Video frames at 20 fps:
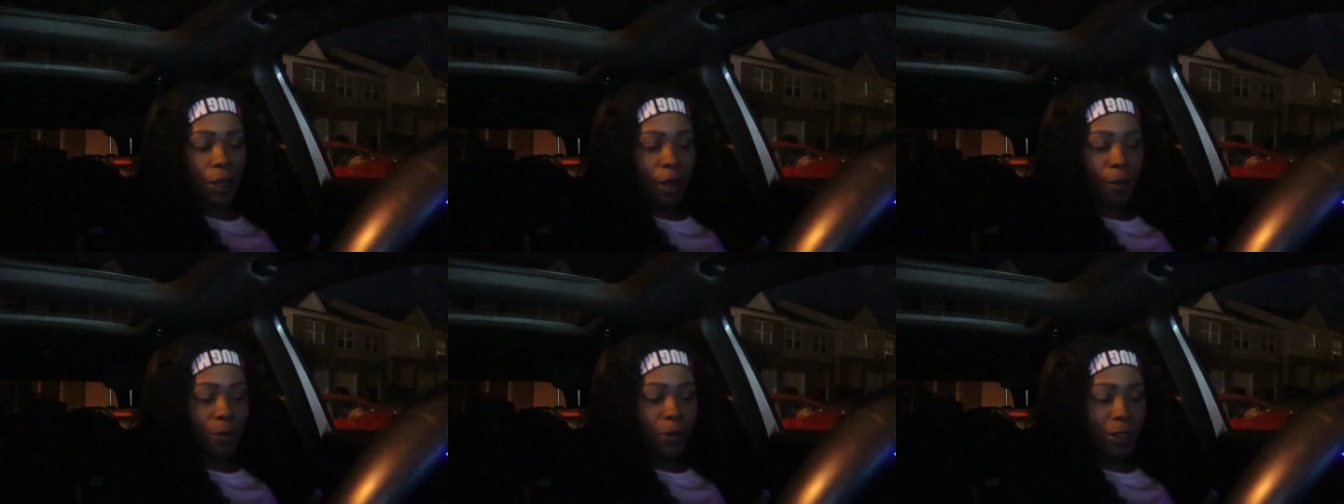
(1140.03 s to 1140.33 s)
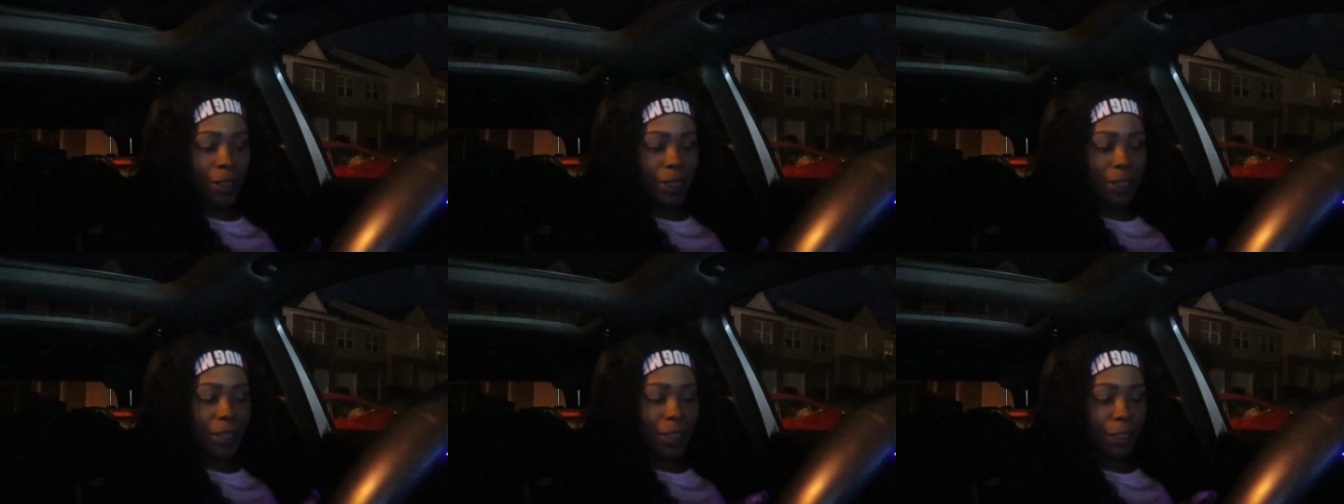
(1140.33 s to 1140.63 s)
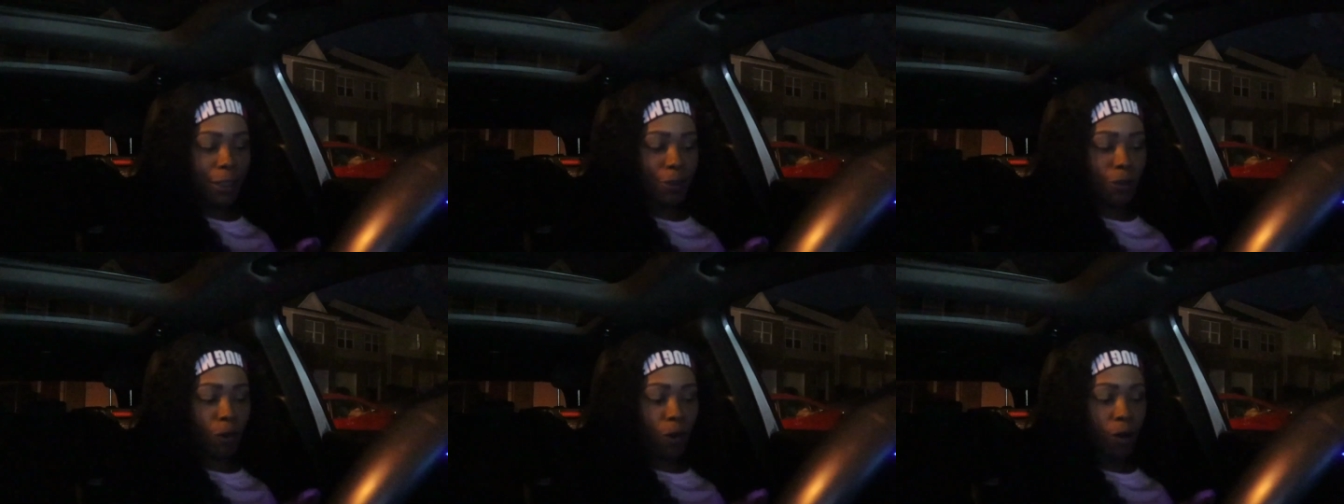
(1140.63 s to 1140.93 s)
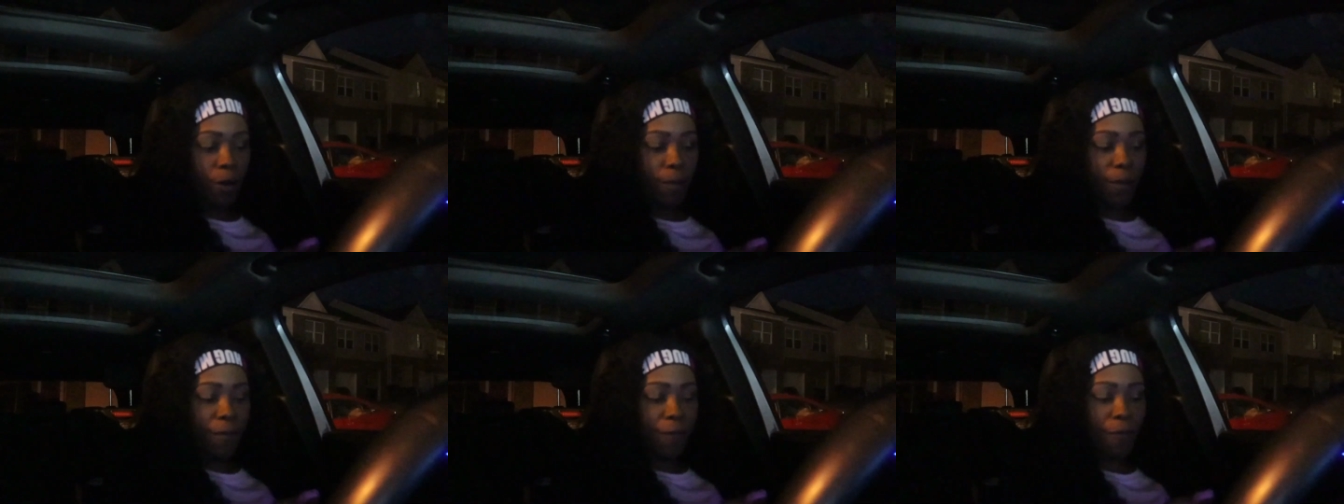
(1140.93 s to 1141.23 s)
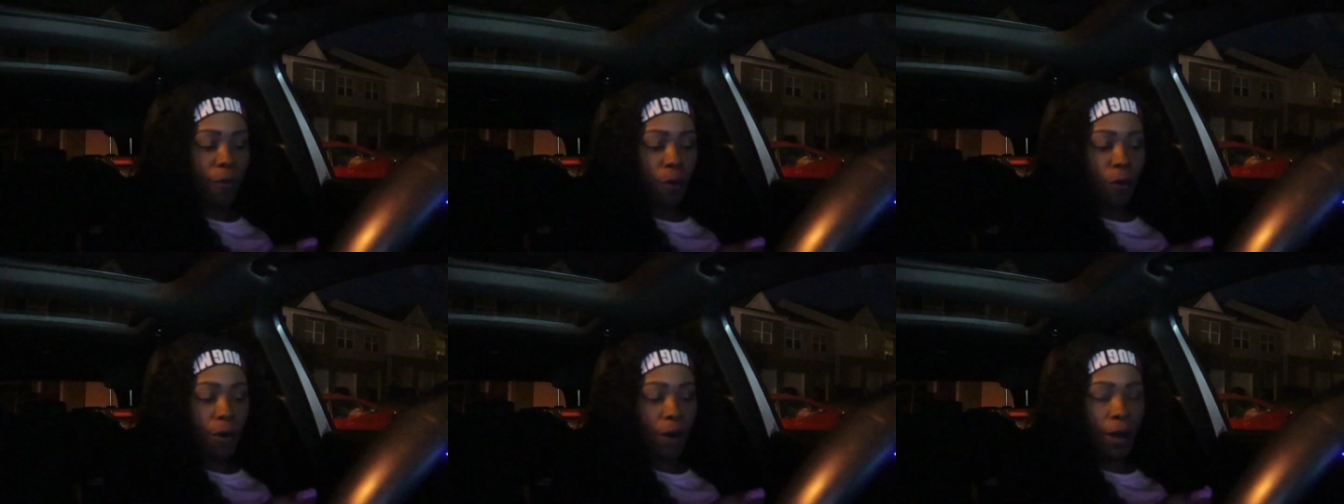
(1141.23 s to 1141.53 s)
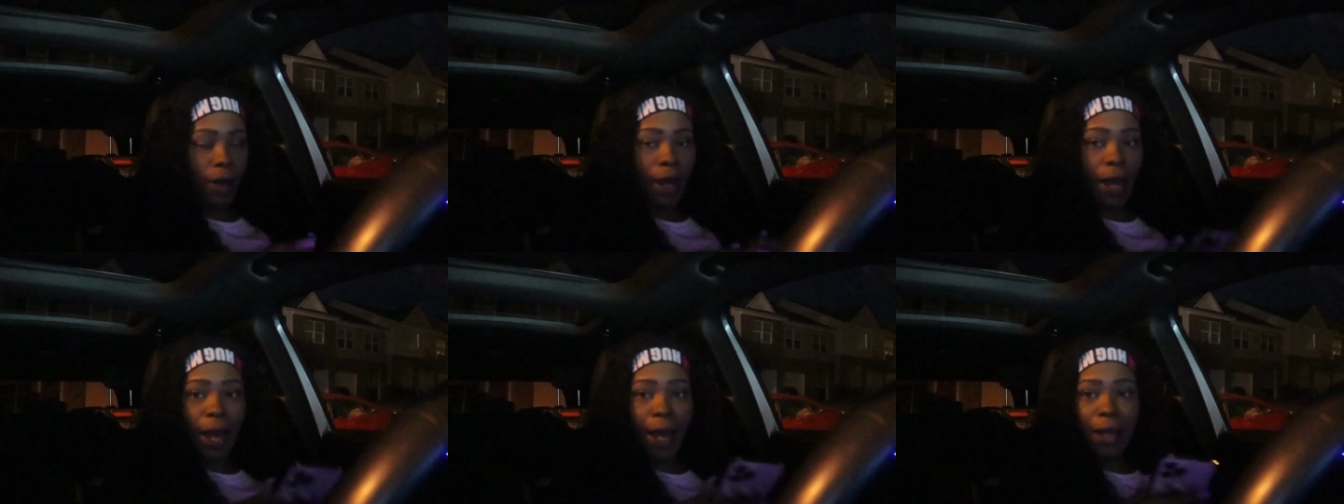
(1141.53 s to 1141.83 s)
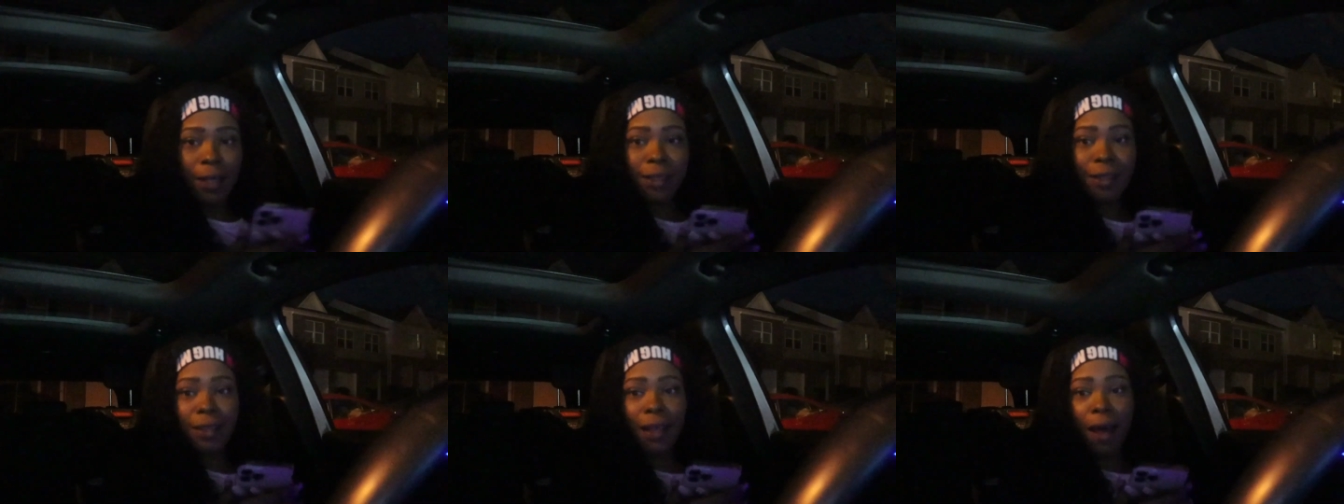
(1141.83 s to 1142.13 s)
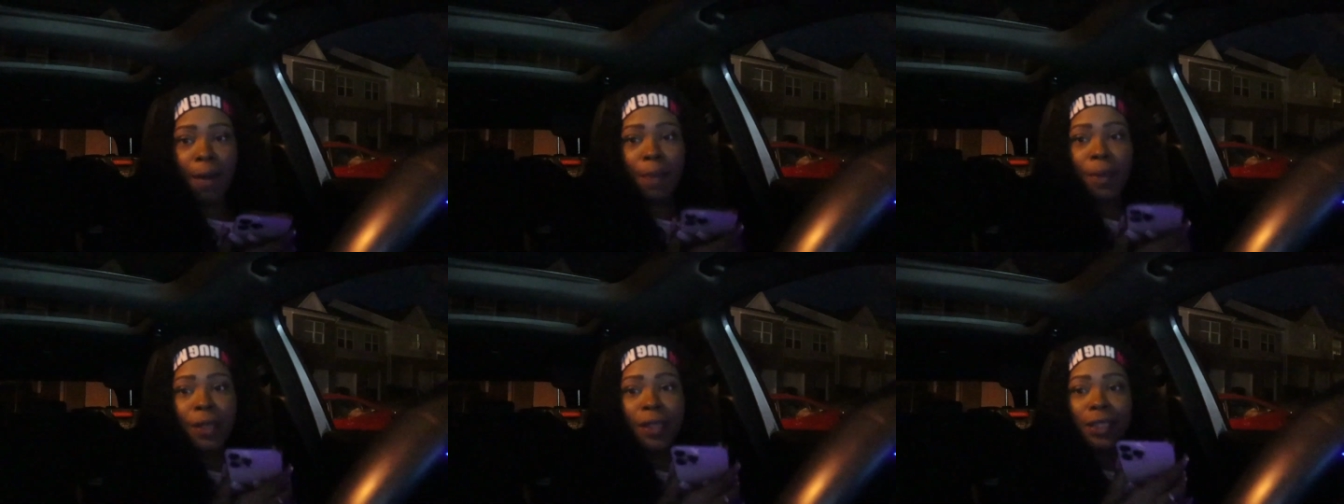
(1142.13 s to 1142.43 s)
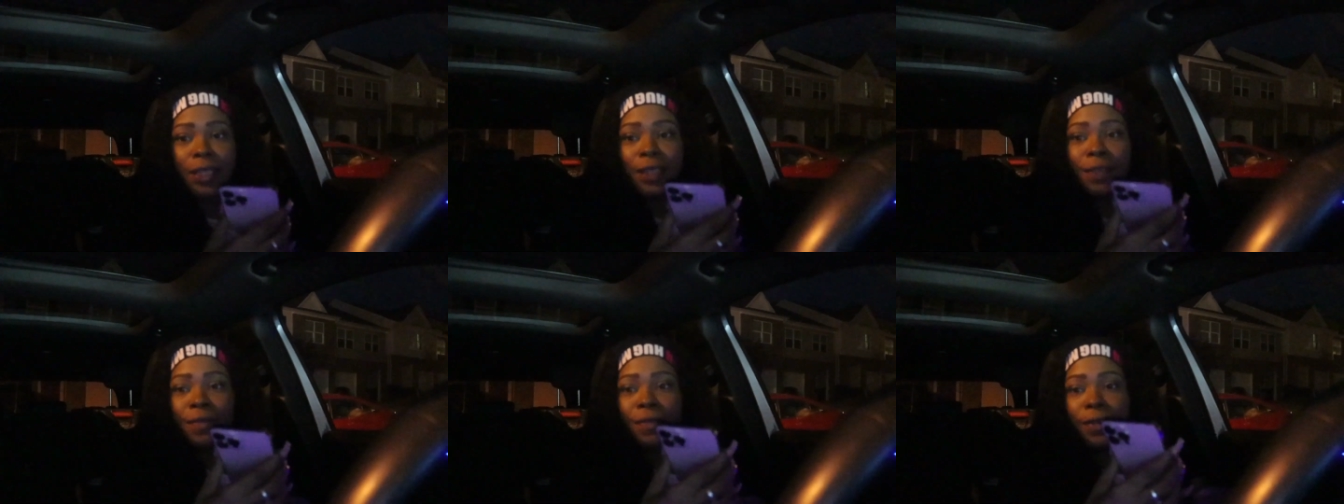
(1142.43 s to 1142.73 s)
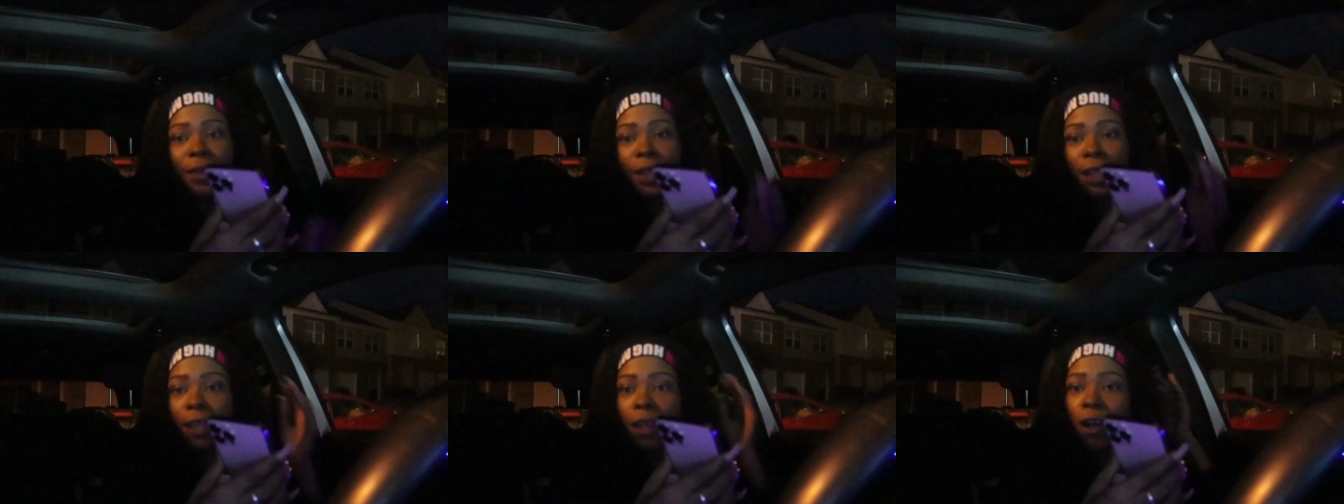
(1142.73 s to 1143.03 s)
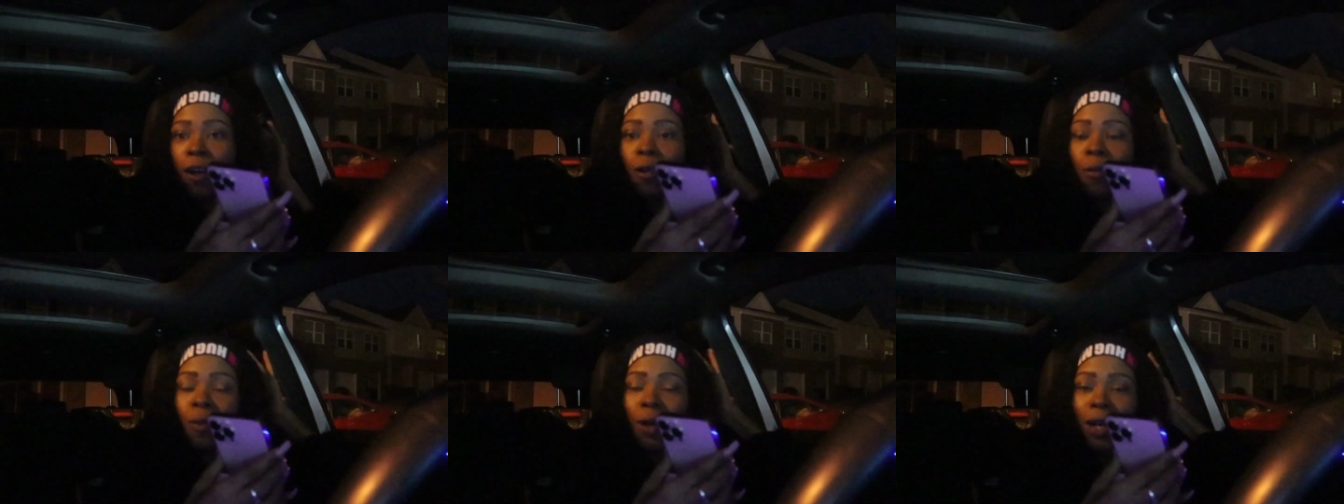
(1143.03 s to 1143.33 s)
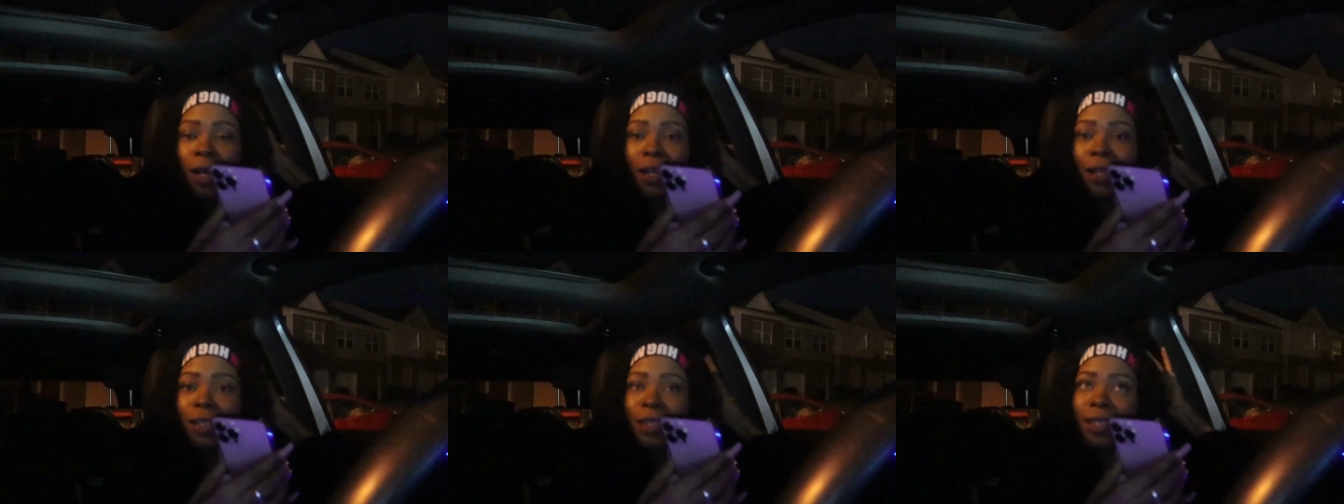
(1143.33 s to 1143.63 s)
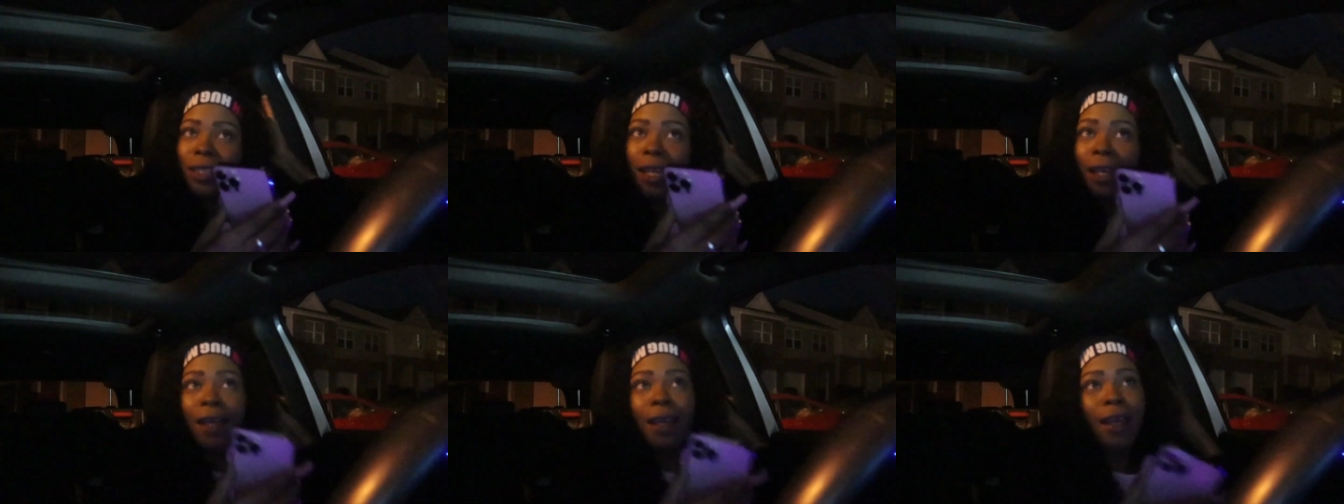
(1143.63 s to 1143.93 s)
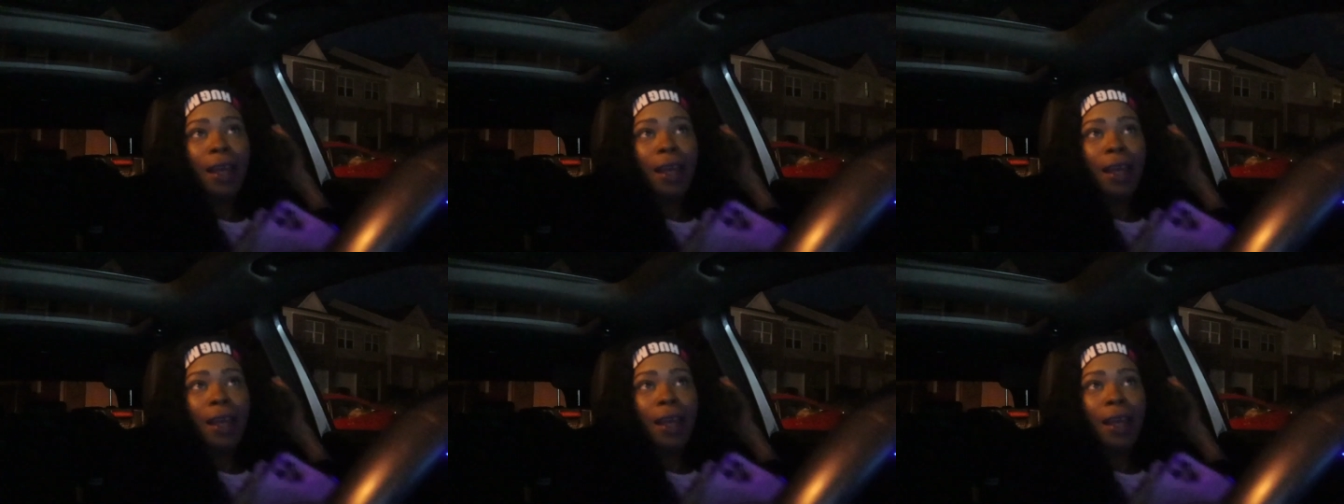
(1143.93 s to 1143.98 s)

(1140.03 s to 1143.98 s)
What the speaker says: I wanted to touch on before I stop this video was